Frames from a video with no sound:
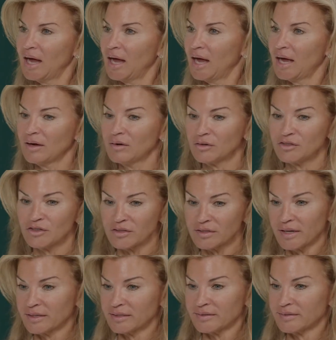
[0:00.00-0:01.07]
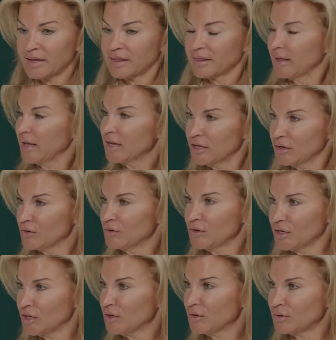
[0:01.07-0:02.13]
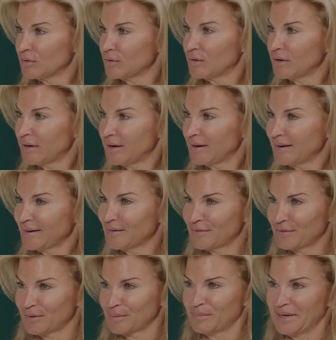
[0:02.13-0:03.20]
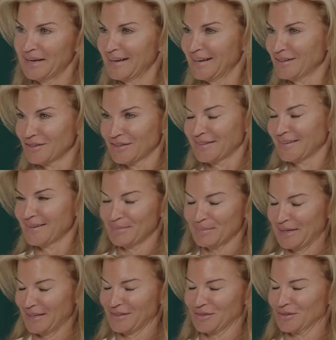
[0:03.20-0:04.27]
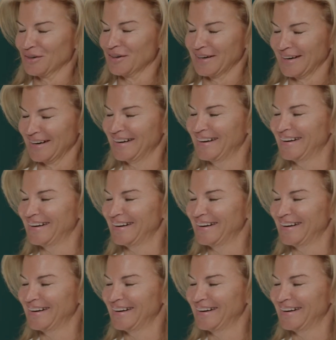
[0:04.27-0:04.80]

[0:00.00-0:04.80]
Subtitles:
I would just like to say thank you to you for being interested in my story.